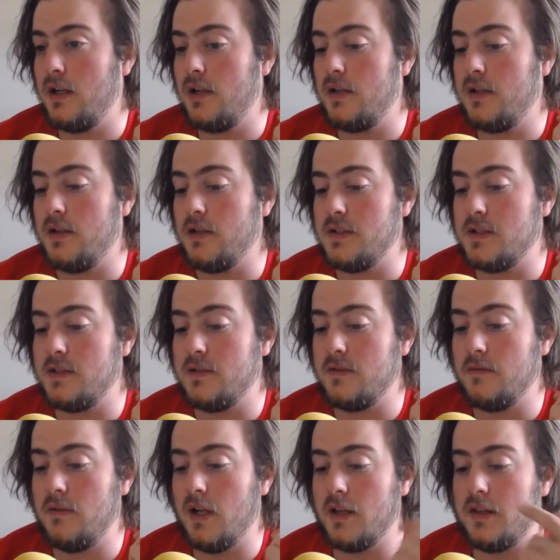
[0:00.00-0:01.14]
there's
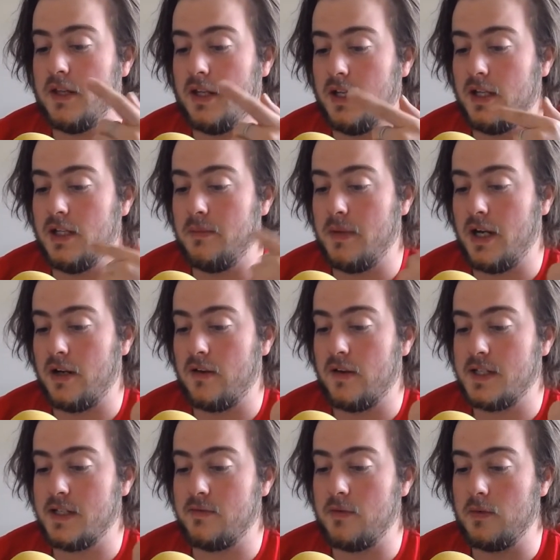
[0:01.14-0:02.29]
nothing in the background
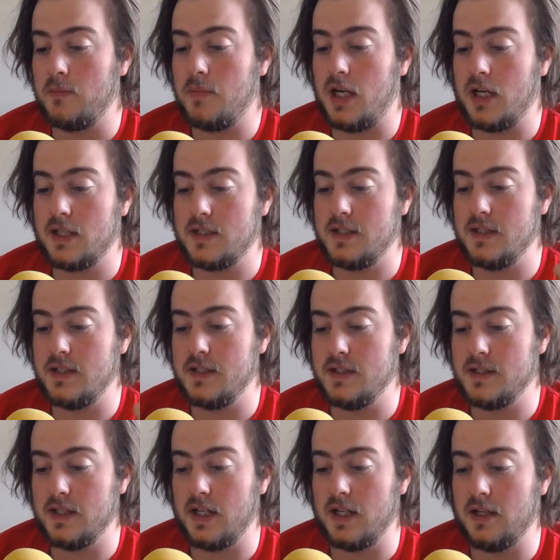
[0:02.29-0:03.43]
except for boxes
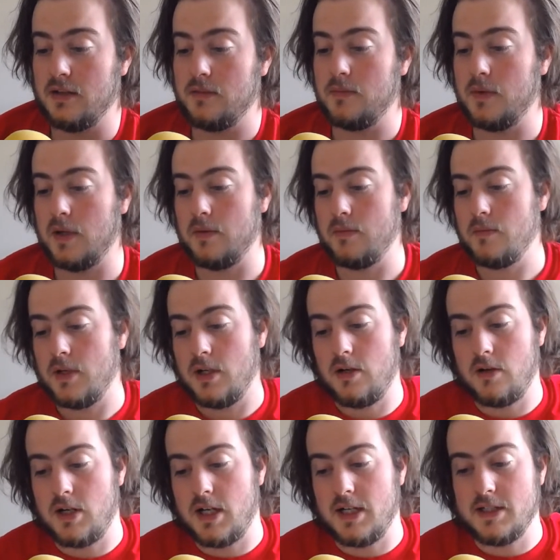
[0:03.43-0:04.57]
and all
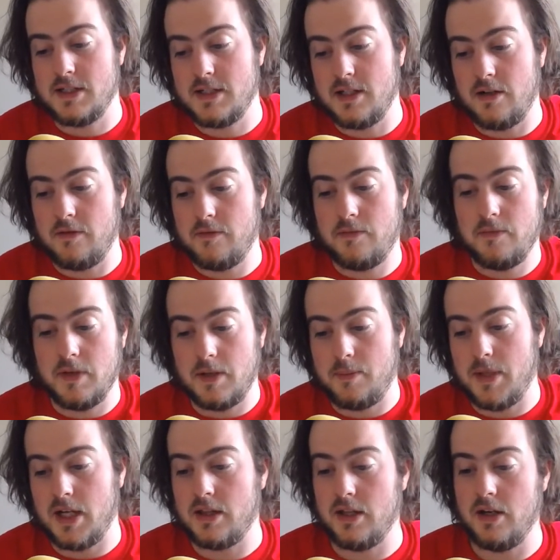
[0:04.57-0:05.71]
kinds of stuff like
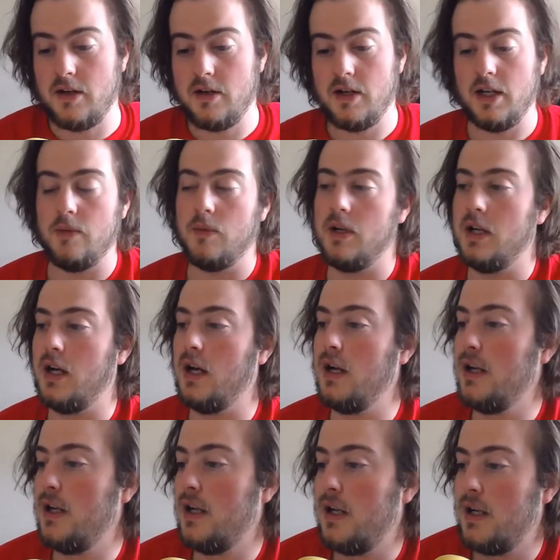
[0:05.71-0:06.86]
back there and whatnot.
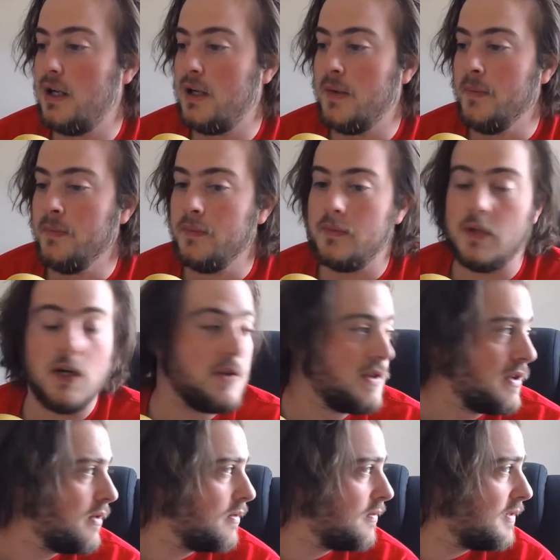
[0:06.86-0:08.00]

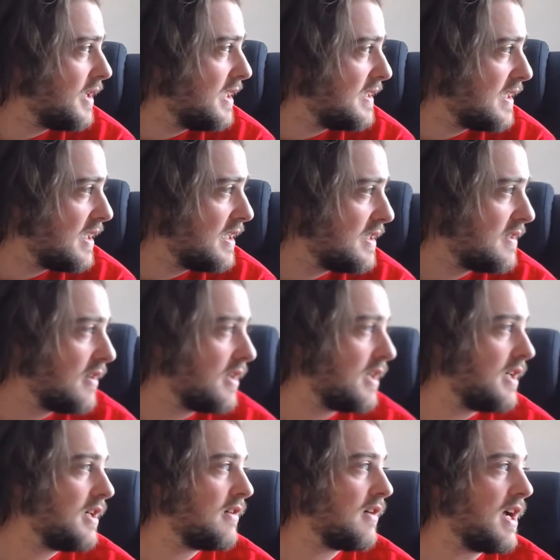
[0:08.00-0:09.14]
Also, they decided to start
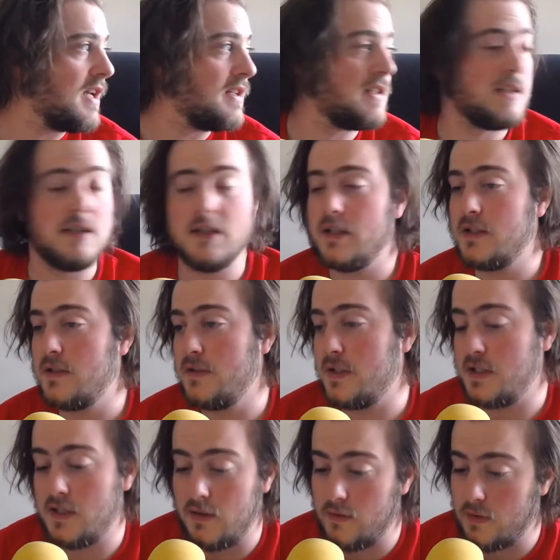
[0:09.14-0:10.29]
cutting grass as soon as they
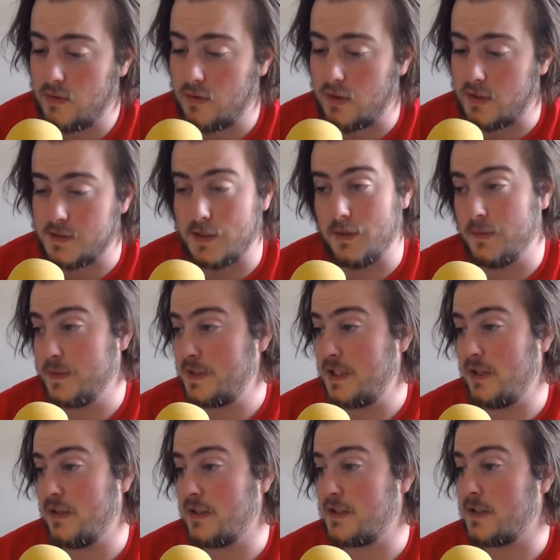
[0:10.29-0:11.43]
started recording, so we'll see
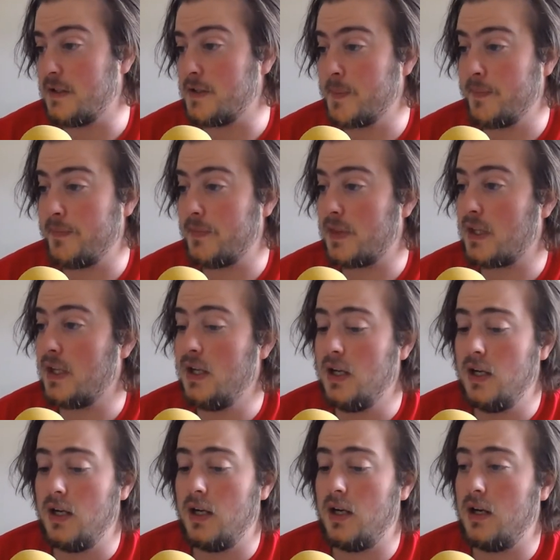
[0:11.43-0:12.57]
how this goes.
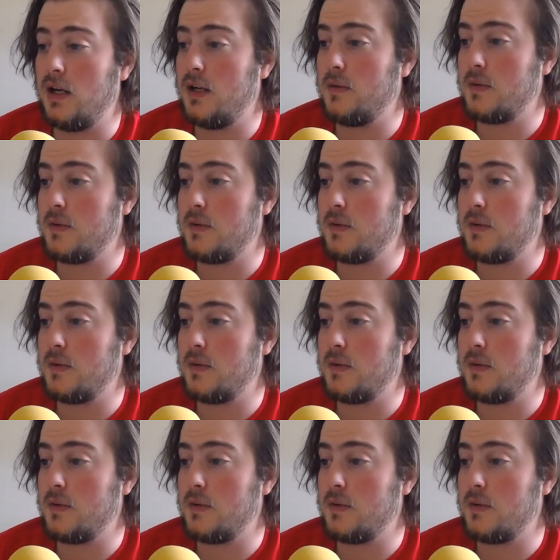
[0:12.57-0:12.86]
We're